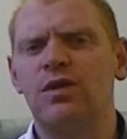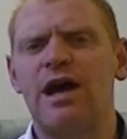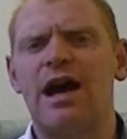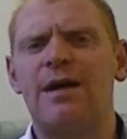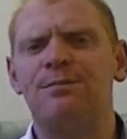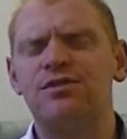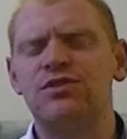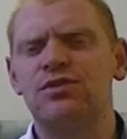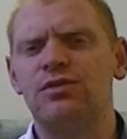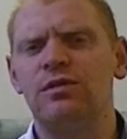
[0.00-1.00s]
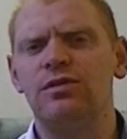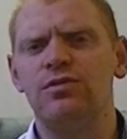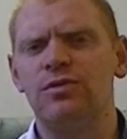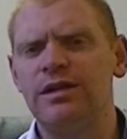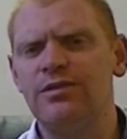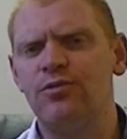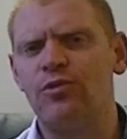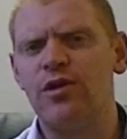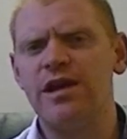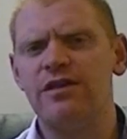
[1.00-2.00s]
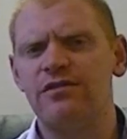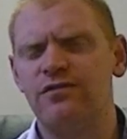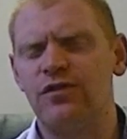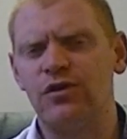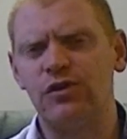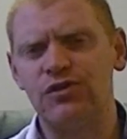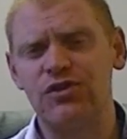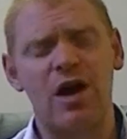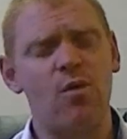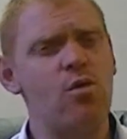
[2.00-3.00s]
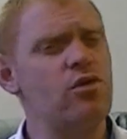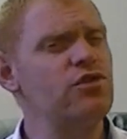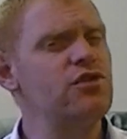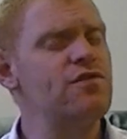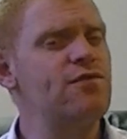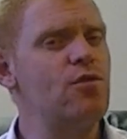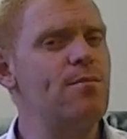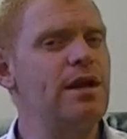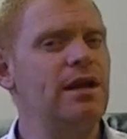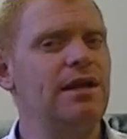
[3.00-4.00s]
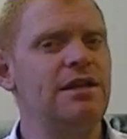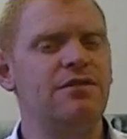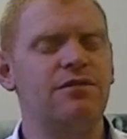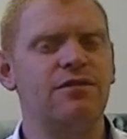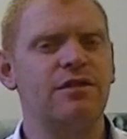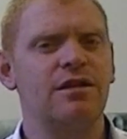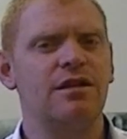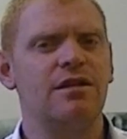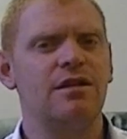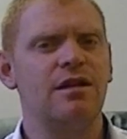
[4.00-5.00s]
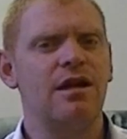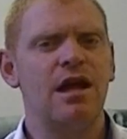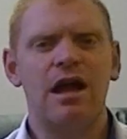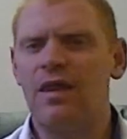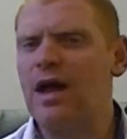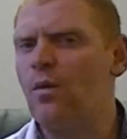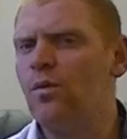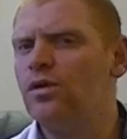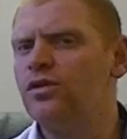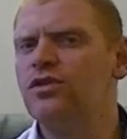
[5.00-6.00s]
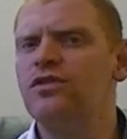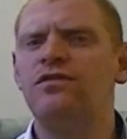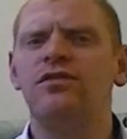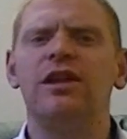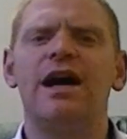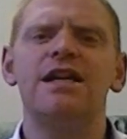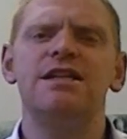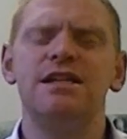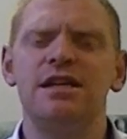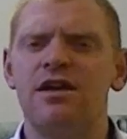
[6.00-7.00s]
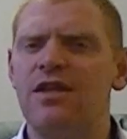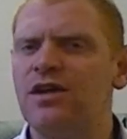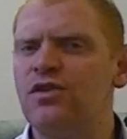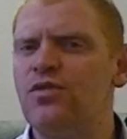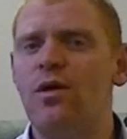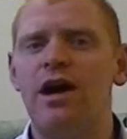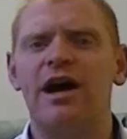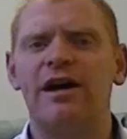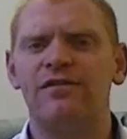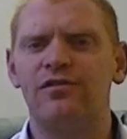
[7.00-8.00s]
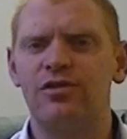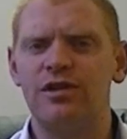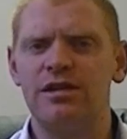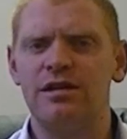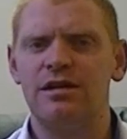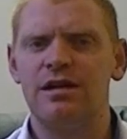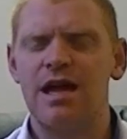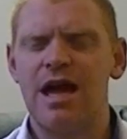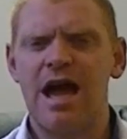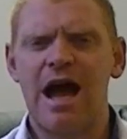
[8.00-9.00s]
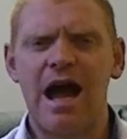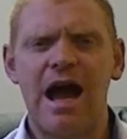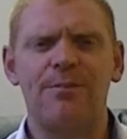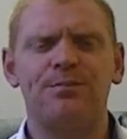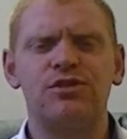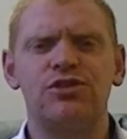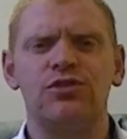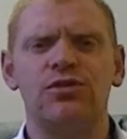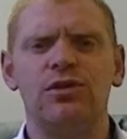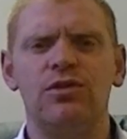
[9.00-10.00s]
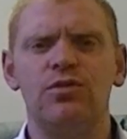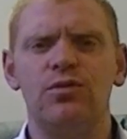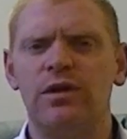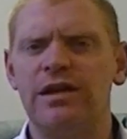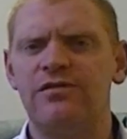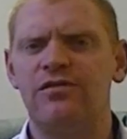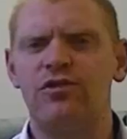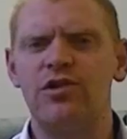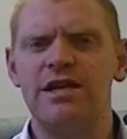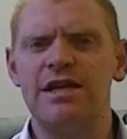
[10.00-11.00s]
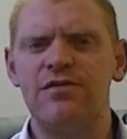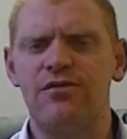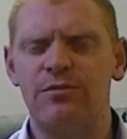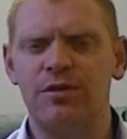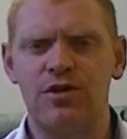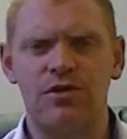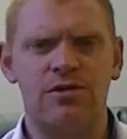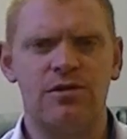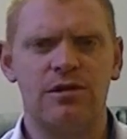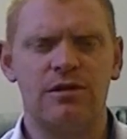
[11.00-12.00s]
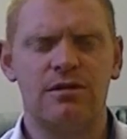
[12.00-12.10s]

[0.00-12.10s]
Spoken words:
absolutely reinforce that wonderful belief and that wonderful idea that you are free, absolutely free from coke.